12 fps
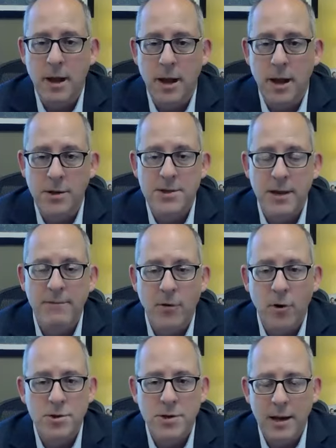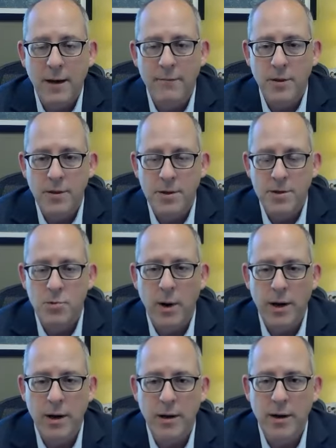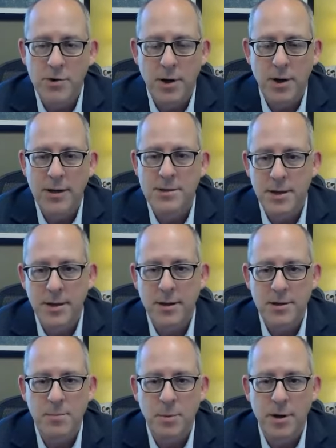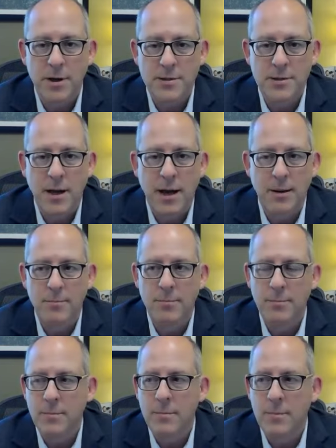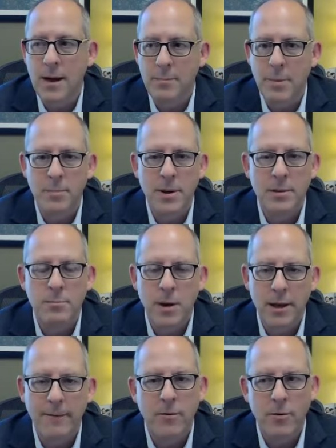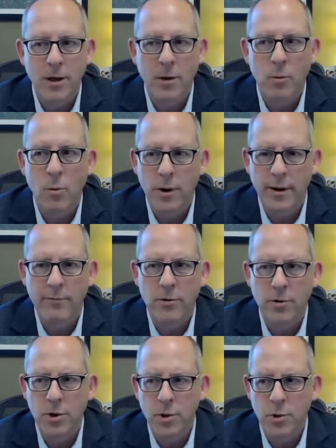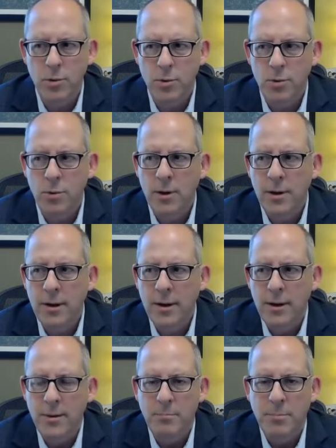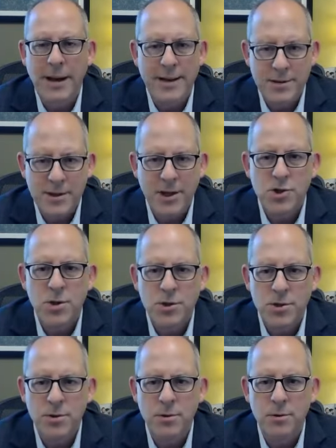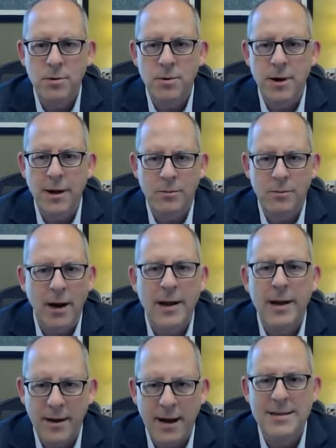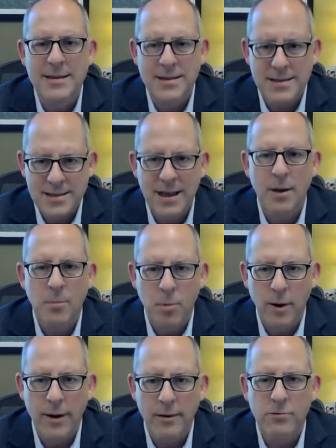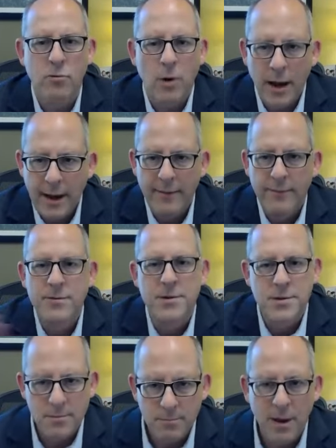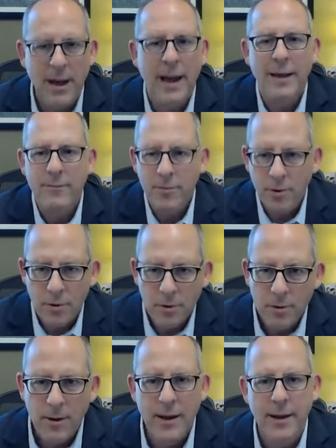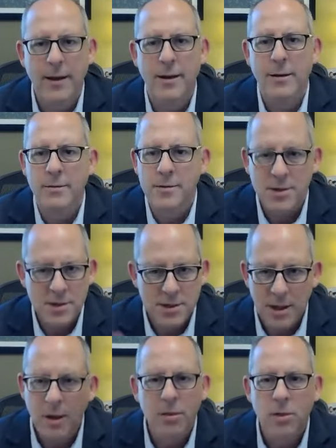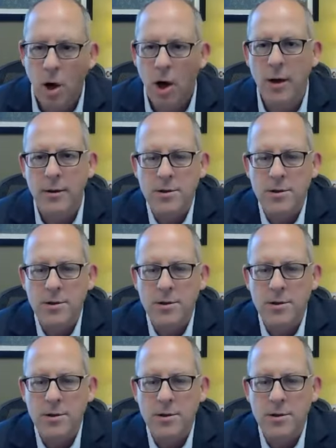I'll say first, I love that this recognition exists, because I'm a big believer that whatever you pay attention to and recognize and celebrate drives behavior and systemic thought.